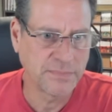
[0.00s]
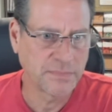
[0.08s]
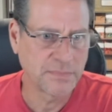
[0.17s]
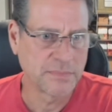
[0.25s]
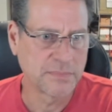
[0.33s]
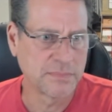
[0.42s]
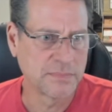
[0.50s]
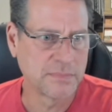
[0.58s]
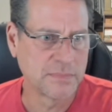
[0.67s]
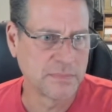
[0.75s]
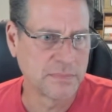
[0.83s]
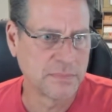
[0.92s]

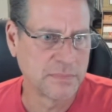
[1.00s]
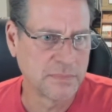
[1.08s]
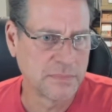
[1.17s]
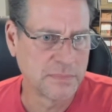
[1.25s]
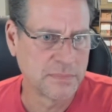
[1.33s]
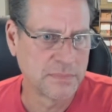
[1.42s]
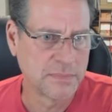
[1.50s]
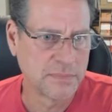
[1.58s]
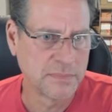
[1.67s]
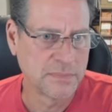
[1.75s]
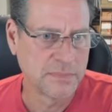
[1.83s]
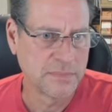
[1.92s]

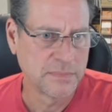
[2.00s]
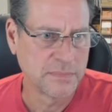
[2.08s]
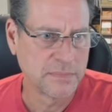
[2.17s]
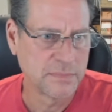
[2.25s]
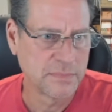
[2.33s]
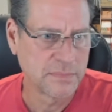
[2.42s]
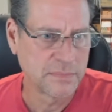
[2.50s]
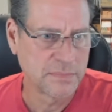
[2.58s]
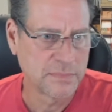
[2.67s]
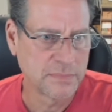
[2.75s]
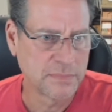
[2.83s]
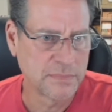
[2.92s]

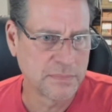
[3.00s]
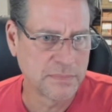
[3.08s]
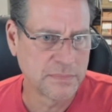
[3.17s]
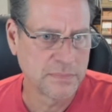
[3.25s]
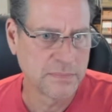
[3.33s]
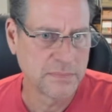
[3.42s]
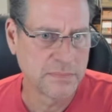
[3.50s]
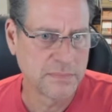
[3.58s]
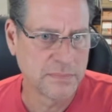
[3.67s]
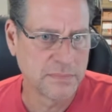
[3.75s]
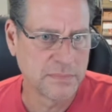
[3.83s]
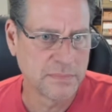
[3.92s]

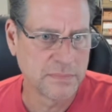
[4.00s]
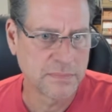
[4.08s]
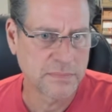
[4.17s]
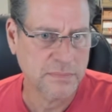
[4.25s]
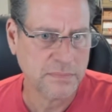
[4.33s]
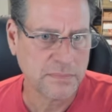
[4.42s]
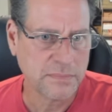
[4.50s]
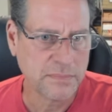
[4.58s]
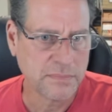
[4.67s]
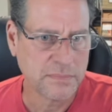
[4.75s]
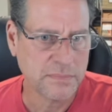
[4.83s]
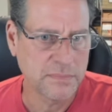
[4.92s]

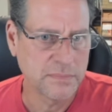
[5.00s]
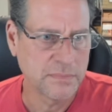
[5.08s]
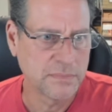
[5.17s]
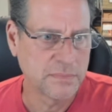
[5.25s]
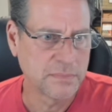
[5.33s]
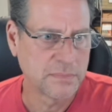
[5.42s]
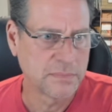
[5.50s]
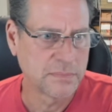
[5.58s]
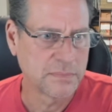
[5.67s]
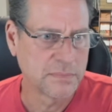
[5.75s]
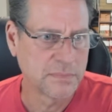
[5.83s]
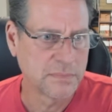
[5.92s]

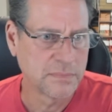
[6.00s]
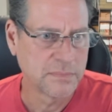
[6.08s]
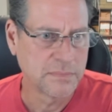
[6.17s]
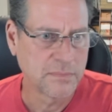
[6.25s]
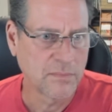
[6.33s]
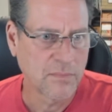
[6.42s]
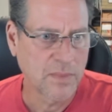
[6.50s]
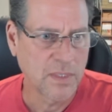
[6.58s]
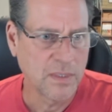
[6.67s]
No one is speaking in this clip.